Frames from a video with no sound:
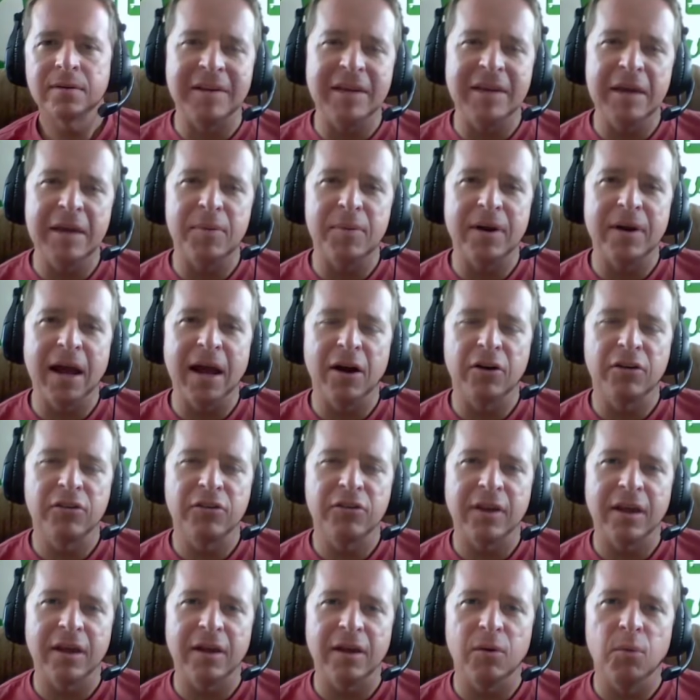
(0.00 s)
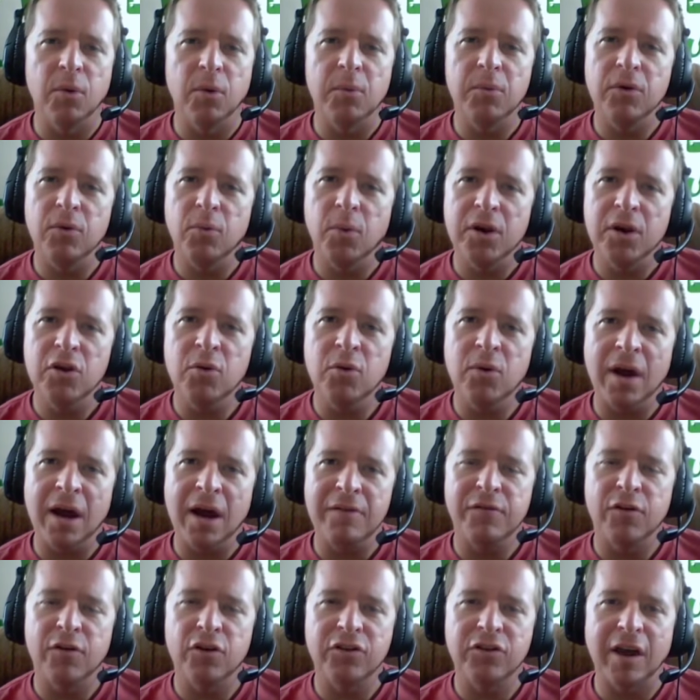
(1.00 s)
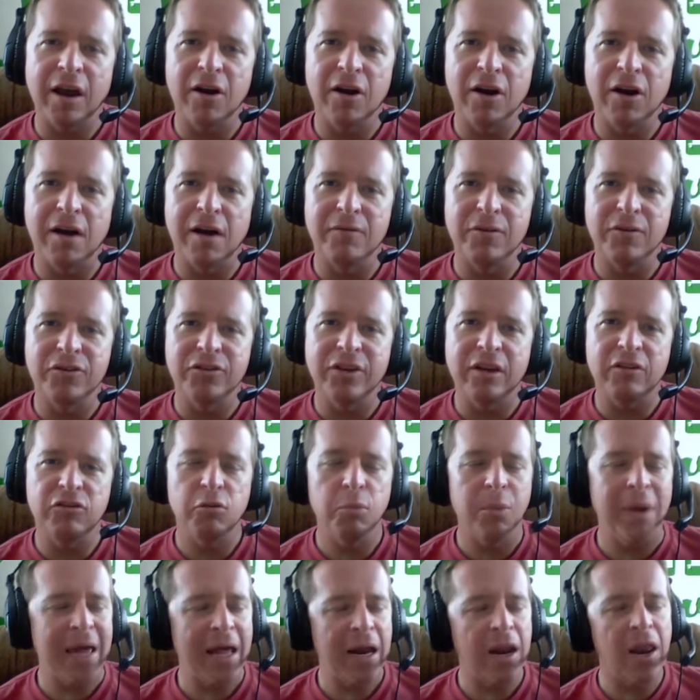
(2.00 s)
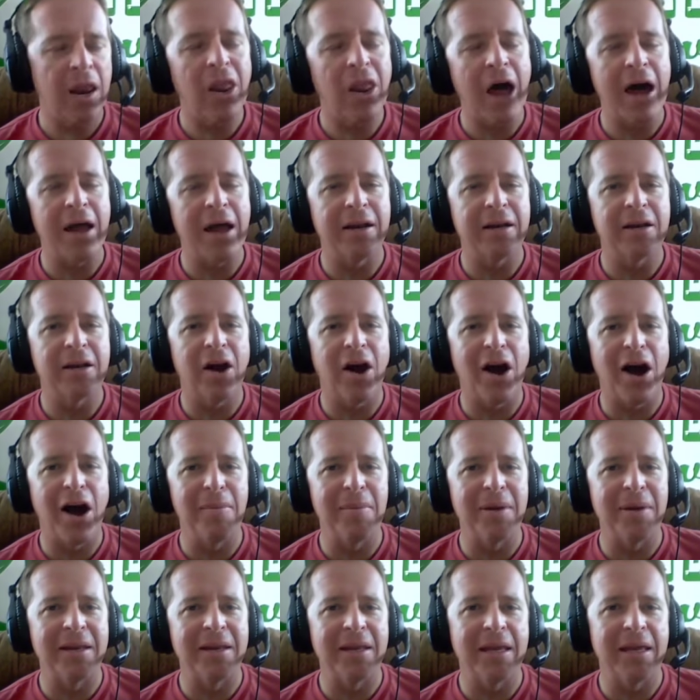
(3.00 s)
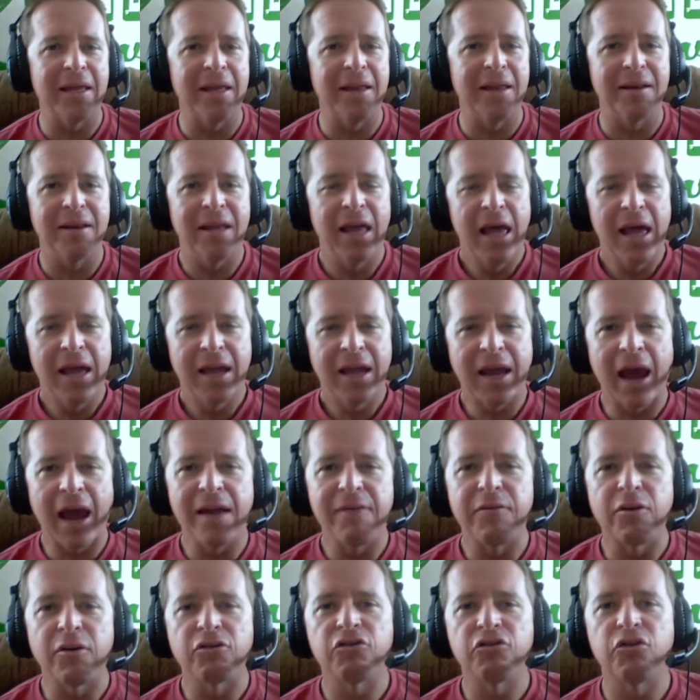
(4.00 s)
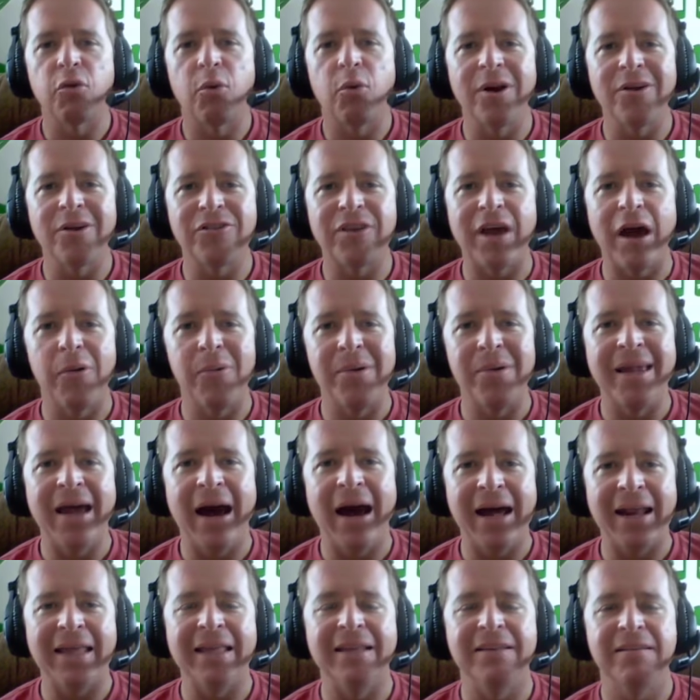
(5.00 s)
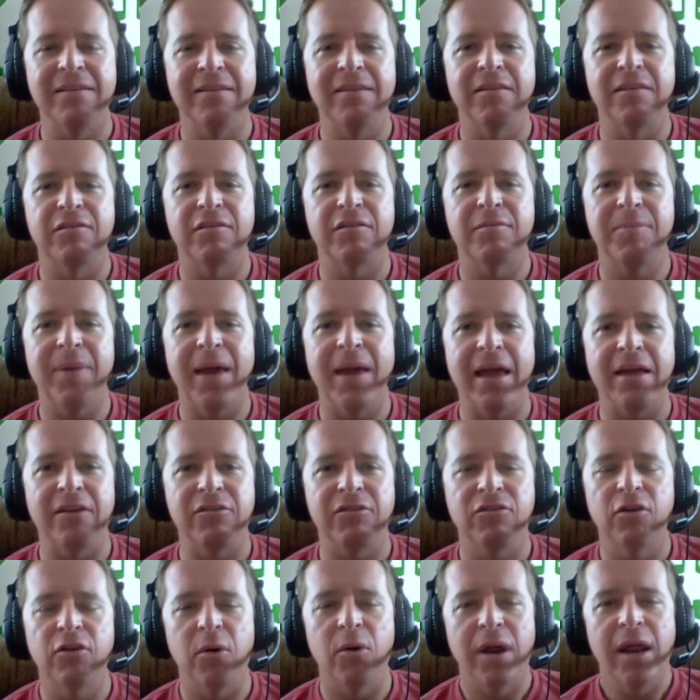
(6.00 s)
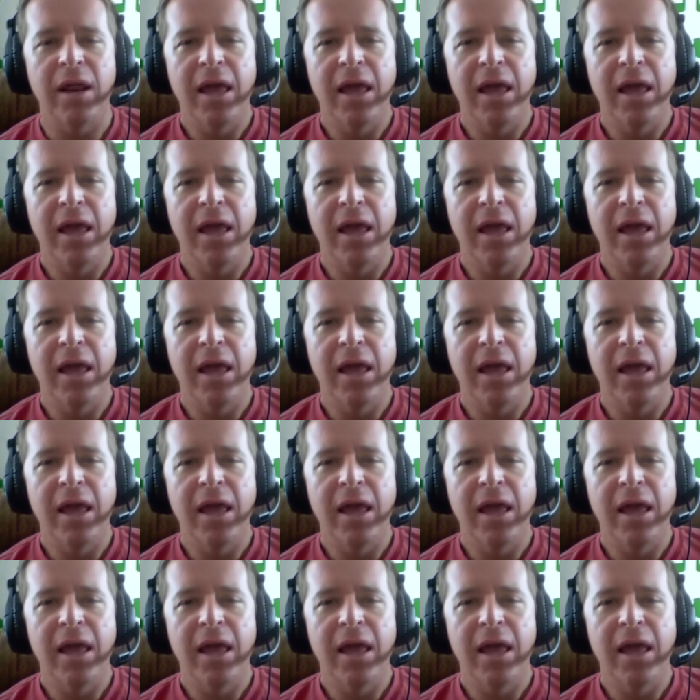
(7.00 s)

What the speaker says: a little bit deeper now, because when you and I first had our conversation, we had a lot in common in kind of our stories, how we got into this space.